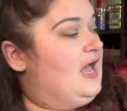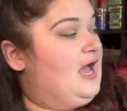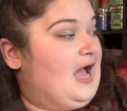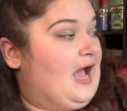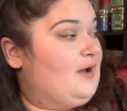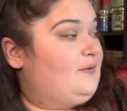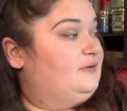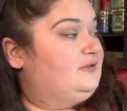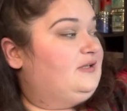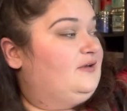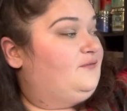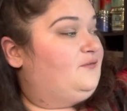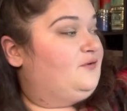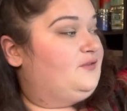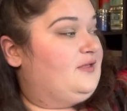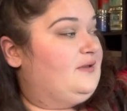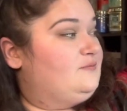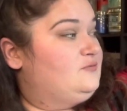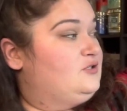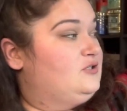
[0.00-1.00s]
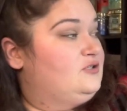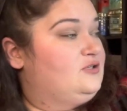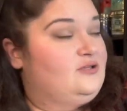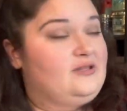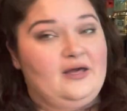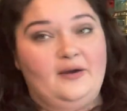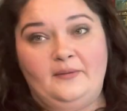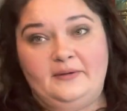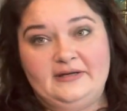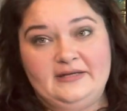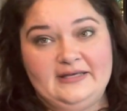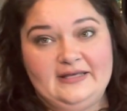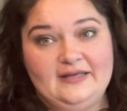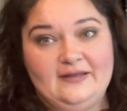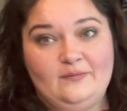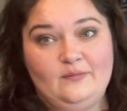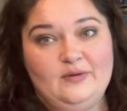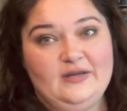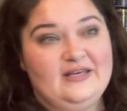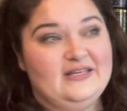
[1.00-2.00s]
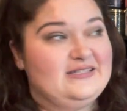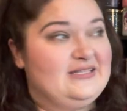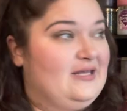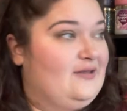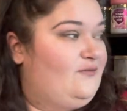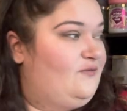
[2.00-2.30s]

I would love for them to do that one again because I